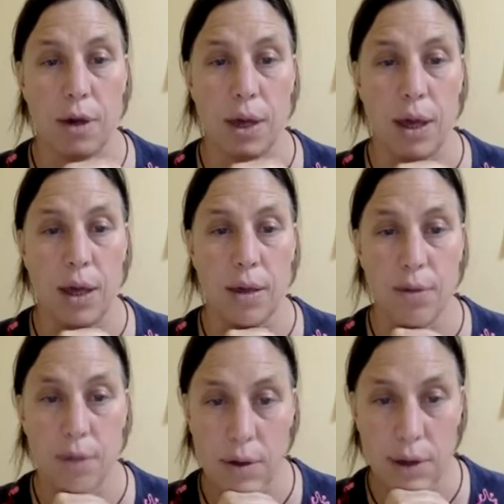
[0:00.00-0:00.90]
Okay,
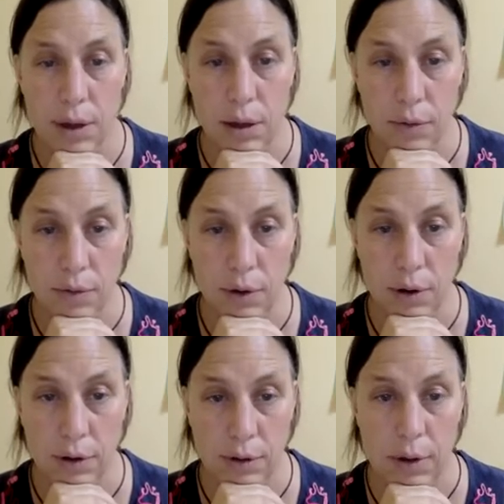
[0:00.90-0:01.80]
so here you've
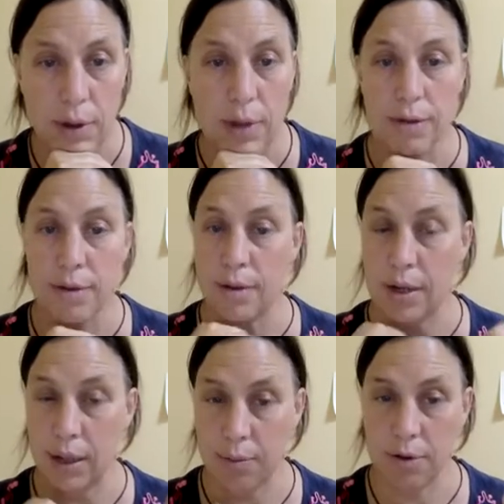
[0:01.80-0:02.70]
got
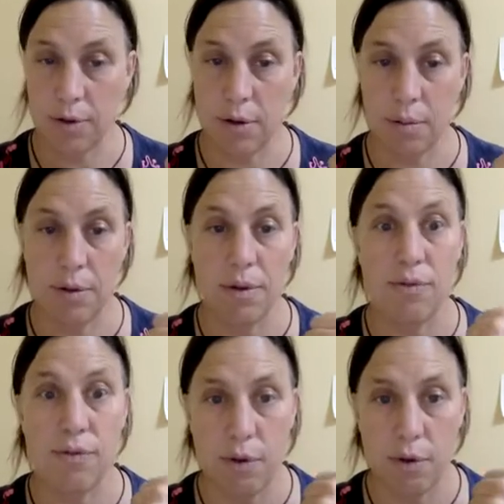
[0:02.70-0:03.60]
sleep disturbances,
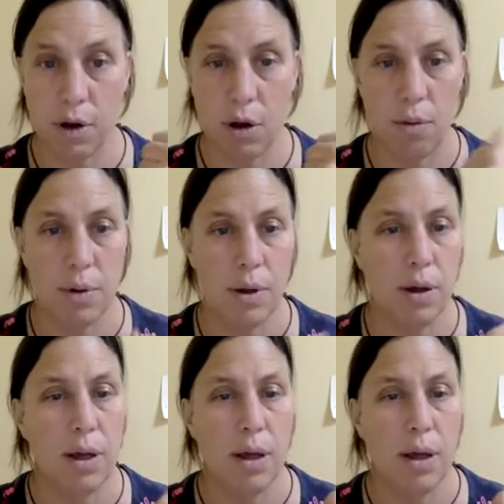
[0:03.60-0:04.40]
very common,